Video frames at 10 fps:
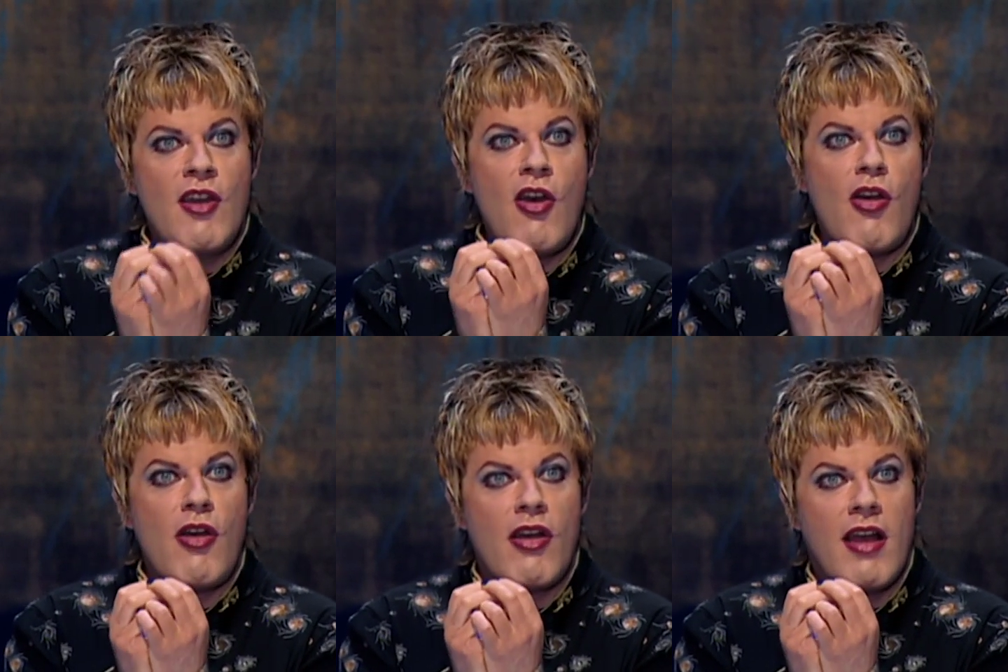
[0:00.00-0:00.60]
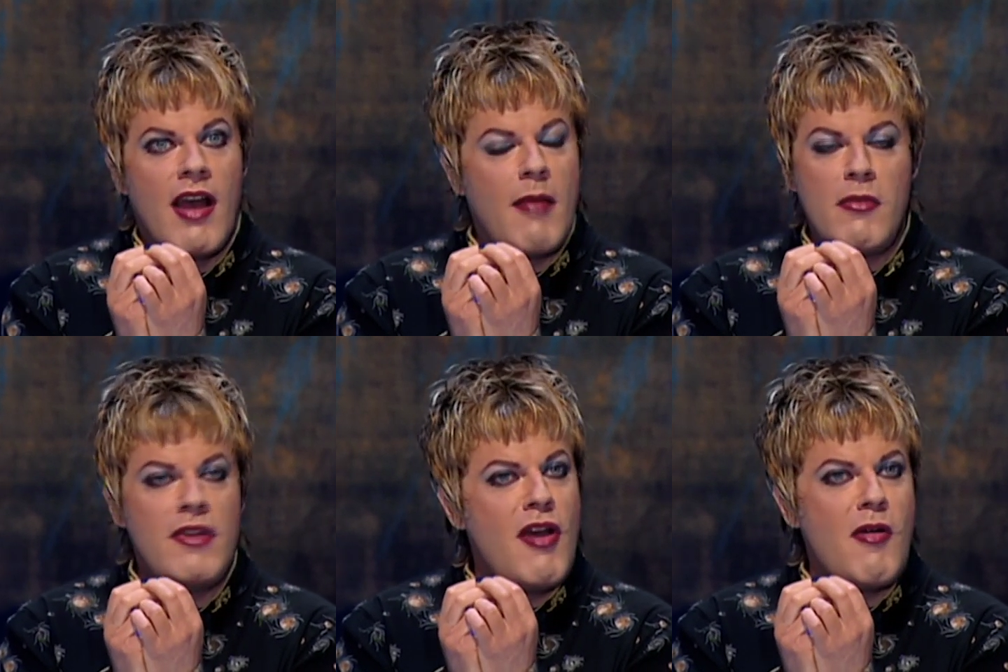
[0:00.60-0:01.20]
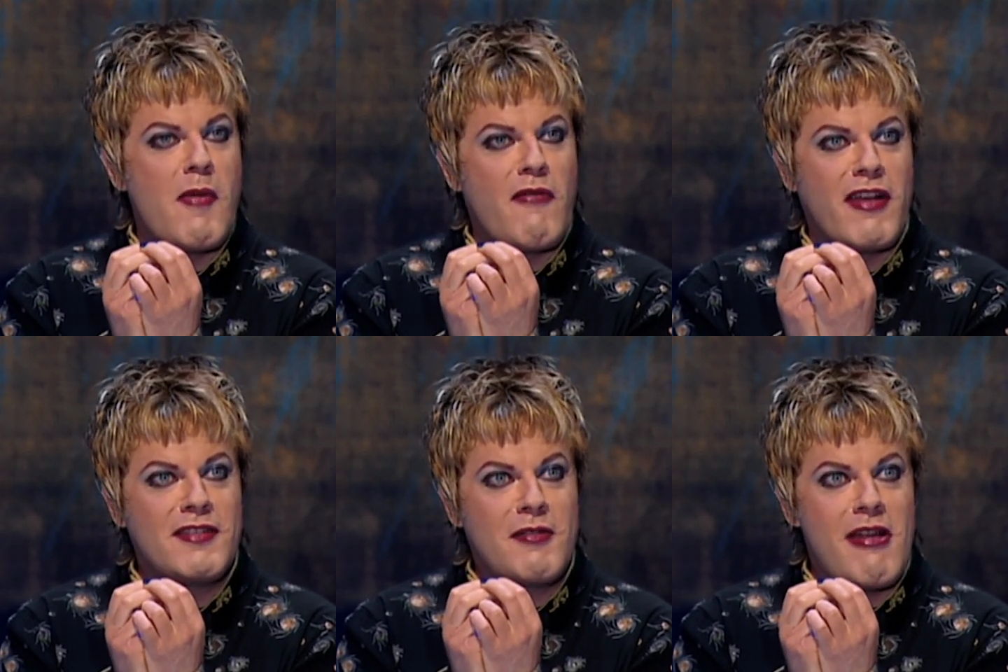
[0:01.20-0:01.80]
No, I'm a
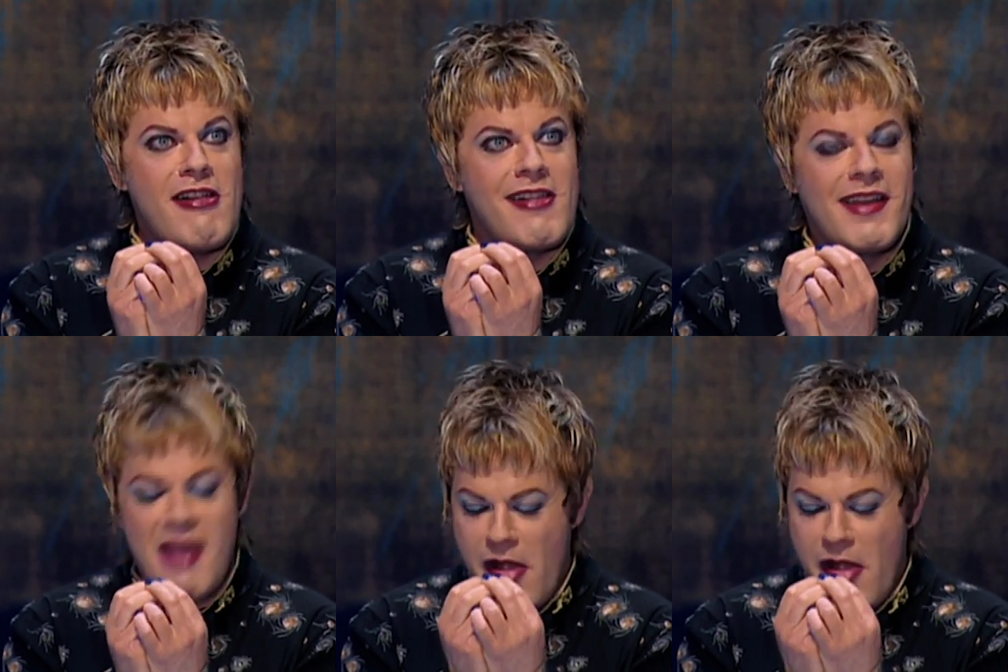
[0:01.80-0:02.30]
fucking squirrel.